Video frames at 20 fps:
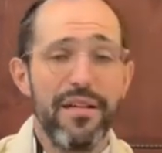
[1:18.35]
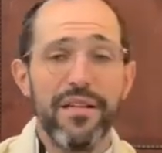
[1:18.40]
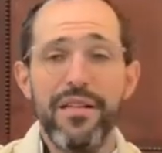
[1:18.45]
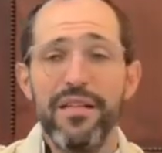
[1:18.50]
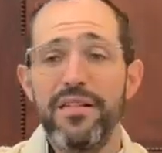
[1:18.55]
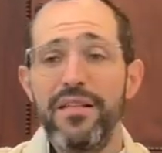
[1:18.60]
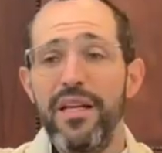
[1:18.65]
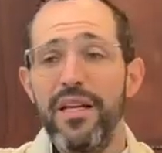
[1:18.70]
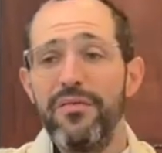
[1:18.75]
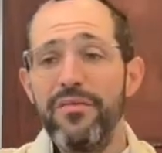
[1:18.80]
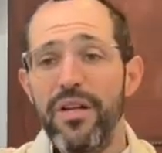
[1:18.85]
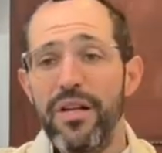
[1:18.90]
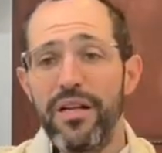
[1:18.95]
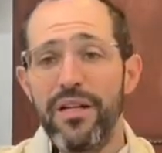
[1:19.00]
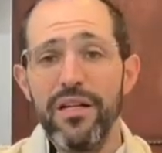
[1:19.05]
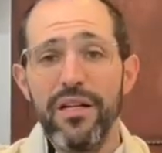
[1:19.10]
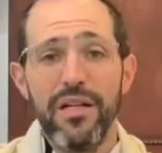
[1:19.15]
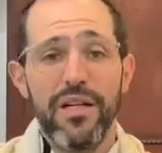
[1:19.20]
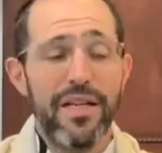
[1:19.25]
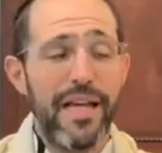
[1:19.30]
This
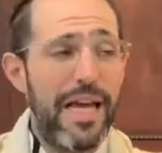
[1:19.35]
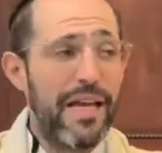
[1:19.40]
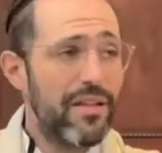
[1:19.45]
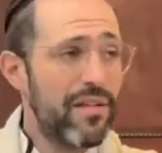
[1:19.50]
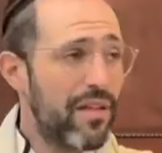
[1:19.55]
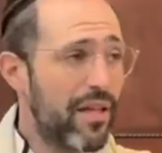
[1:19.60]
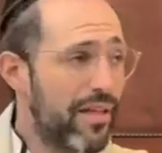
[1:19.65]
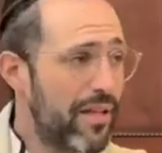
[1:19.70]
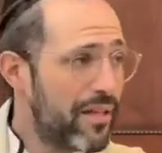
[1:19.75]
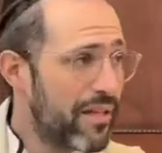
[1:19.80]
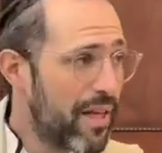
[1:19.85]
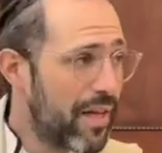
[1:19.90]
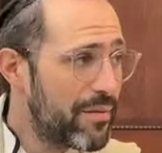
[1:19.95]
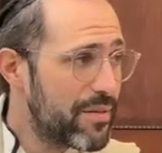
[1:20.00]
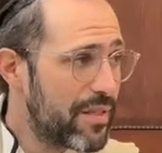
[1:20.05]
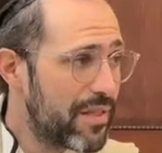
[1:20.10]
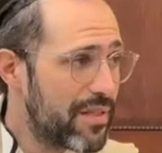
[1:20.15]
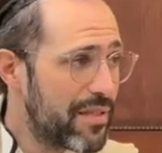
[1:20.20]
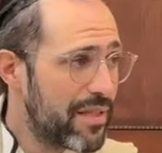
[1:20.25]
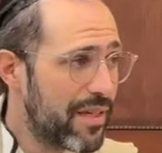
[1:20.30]
evening, candle lighting time
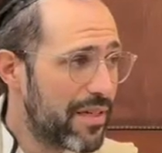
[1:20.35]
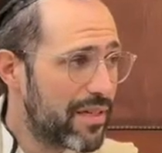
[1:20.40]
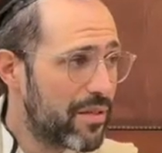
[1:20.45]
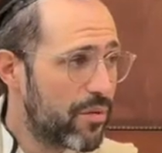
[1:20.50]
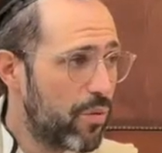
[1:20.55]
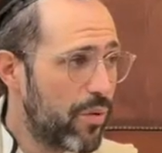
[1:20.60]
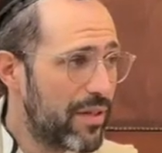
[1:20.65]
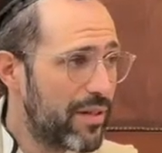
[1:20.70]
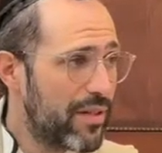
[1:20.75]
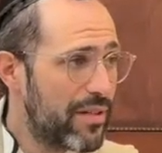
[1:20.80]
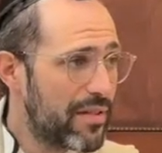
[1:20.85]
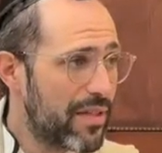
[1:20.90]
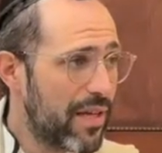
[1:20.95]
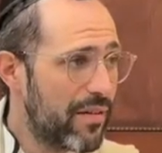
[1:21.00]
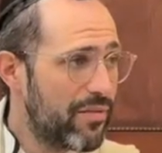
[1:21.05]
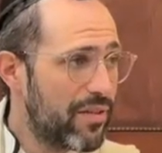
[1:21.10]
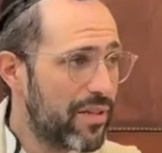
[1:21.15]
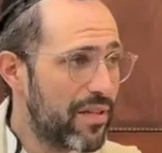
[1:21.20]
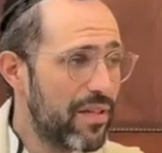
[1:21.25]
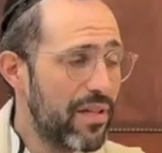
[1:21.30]
is at
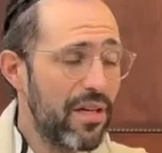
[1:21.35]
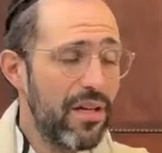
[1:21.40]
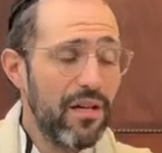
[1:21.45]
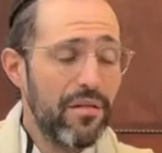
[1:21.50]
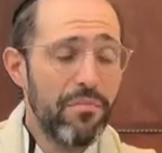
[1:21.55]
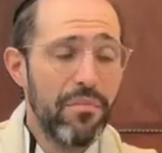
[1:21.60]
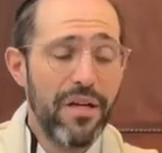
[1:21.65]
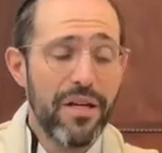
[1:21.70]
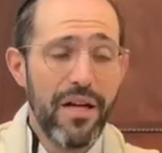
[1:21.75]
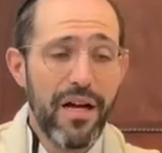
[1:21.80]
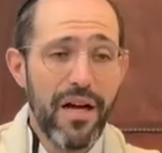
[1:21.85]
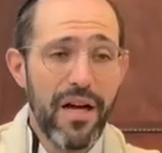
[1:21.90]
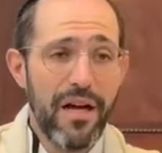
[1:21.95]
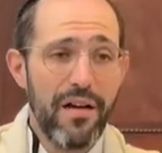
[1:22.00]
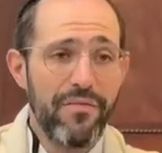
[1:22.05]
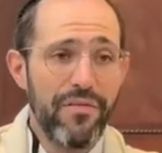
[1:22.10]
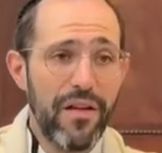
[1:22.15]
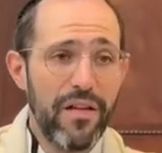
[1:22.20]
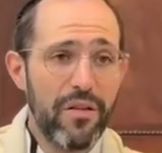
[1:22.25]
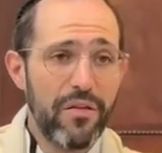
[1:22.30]
6:27,
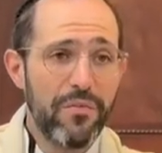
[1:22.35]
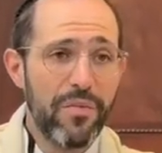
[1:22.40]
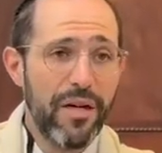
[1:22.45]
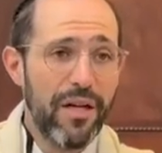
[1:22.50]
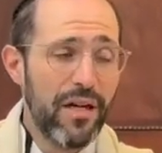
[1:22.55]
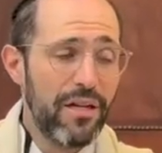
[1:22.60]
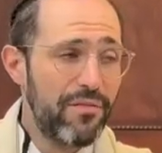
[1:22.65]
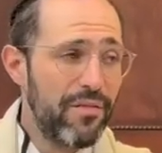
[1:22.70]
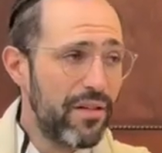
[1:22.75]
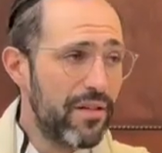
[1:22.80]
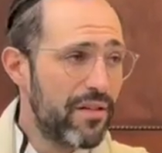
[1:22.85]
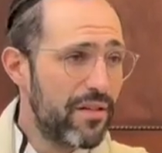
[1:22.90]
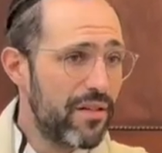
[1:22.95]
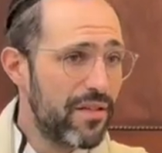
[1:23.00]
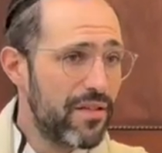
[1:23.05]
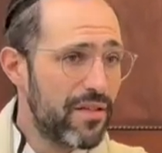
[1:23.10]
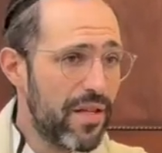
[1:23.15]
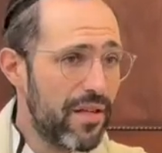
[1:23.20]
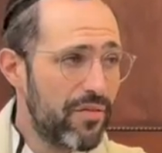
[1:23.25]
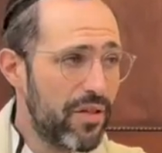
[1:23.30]
Mincha followed by Arvit.
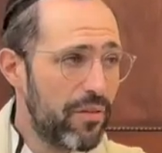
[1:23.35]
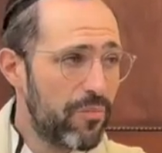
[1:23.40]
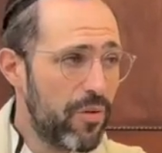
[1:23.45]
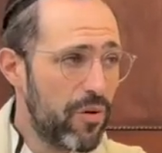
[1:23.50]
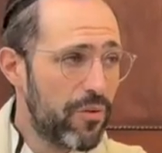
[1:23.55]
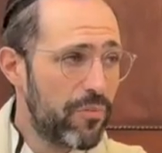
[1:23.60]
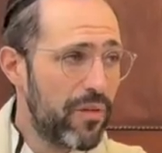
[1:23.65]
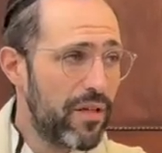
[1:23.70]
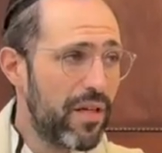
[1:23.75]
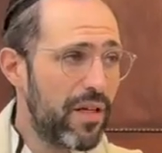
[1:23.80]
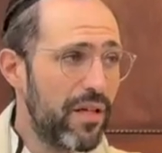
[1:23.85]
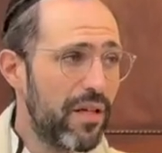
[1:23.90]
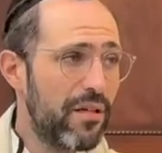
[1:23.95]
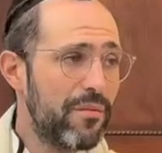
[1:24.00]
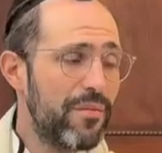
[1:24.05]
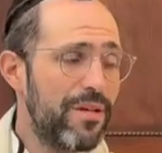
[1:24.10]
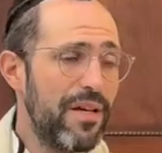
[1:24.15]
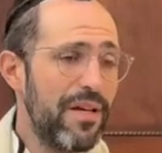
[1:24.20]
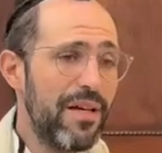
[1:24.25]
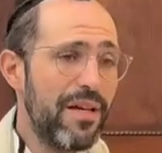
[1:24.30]
This evening, both
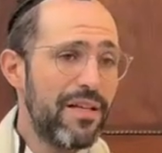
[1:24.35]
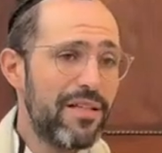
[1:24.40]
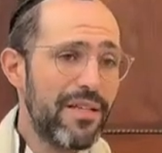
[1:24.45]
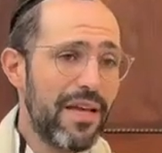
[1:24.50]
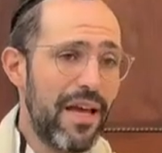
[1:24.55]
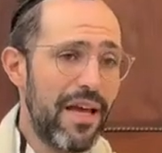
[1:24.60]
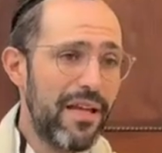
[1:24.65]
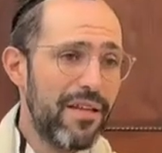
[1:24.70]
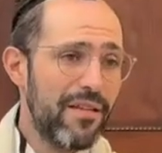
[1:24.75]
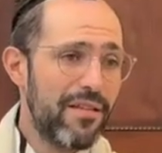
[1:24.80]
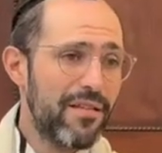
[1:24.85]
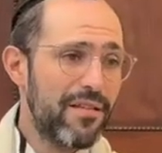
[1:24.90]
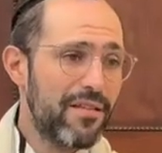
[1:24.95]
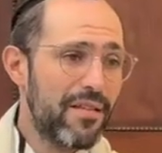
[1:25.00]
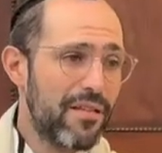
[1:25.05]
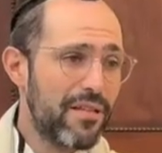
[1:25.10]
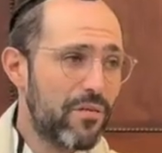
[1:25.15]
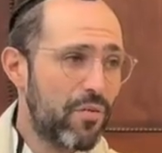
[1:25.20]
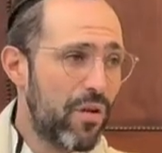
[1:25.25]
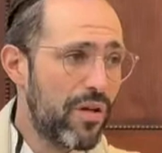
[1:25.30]
Minyanim is at
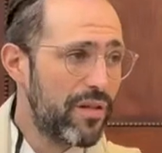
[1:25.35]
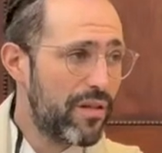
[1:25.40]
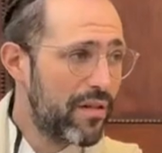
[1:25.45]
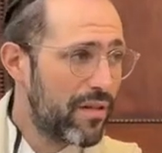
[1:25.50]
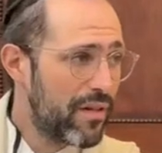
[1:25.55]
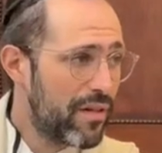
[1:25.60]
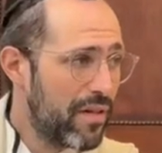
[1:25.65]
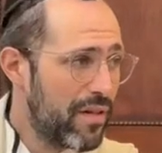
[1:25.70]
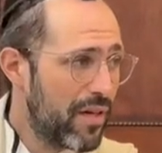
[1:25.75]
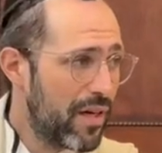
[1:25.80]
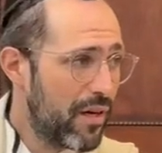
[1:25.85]
6:20.